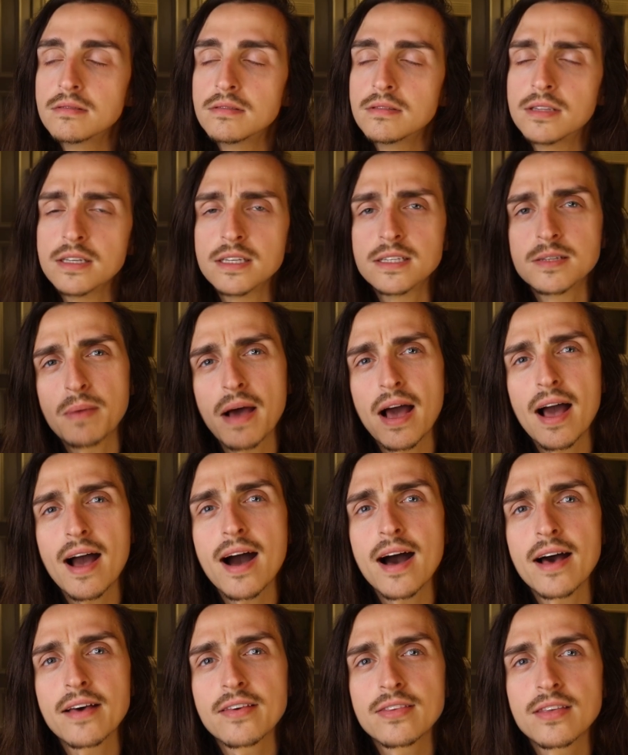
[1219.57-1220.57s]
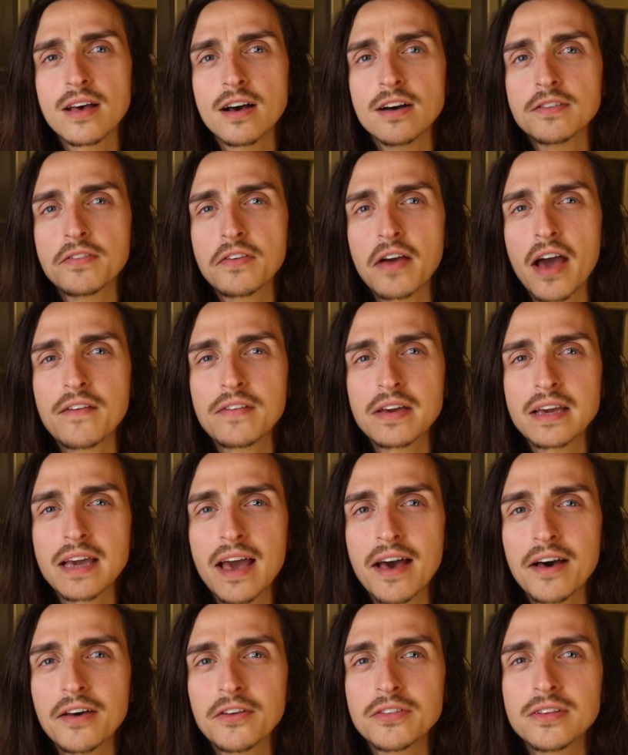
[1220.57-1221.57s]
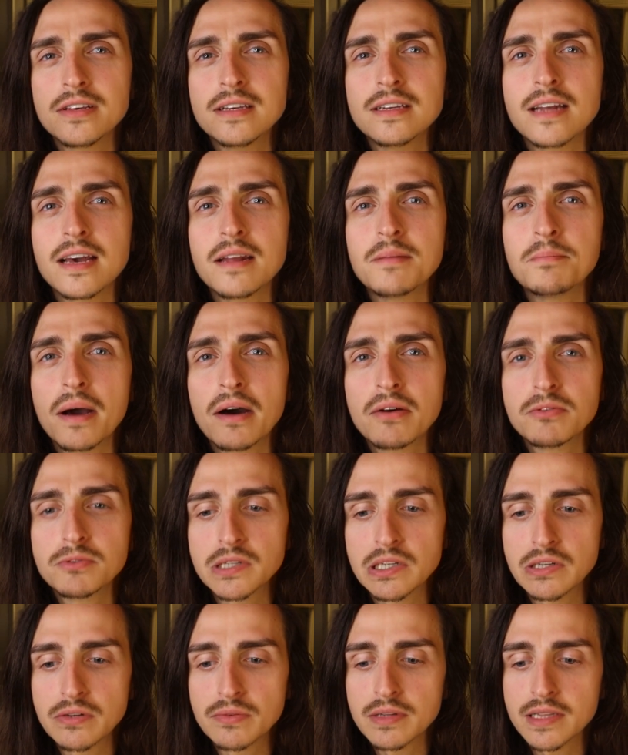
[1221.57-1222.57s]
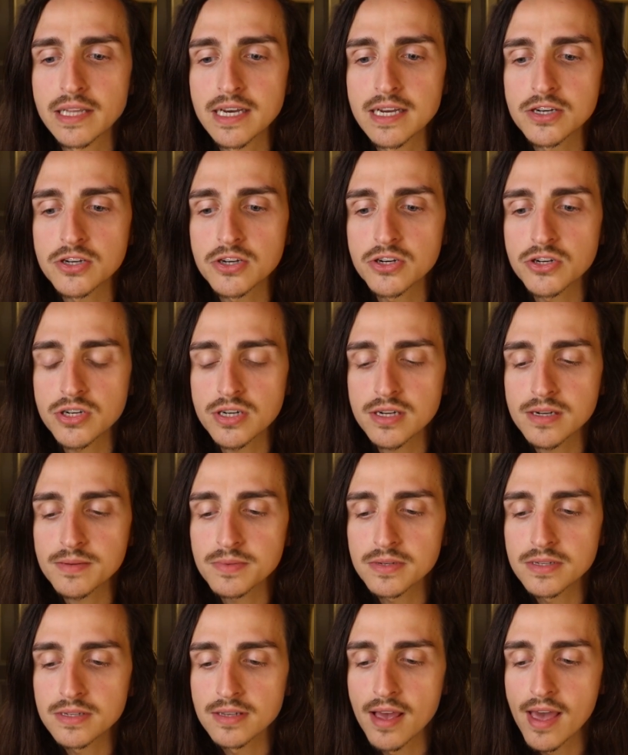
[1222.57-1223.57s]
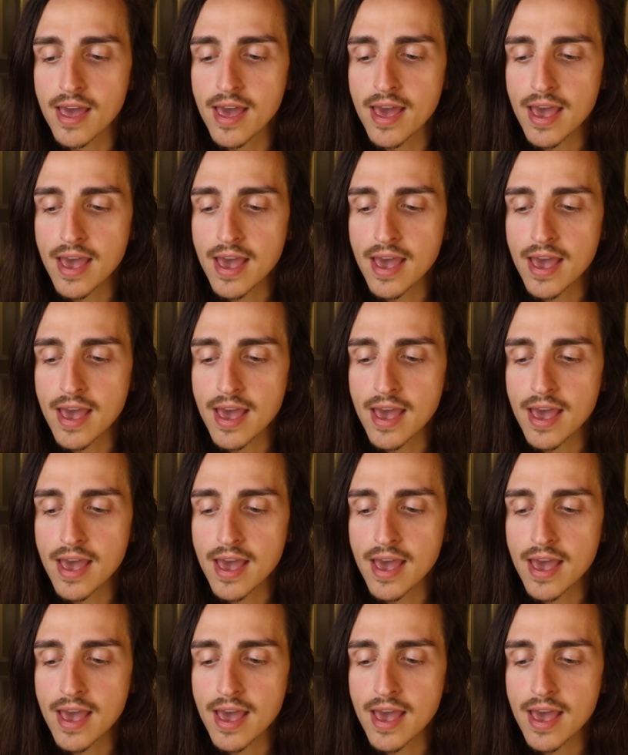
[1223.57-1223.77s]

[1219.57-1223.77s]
this path of having healthy and bounded relationships.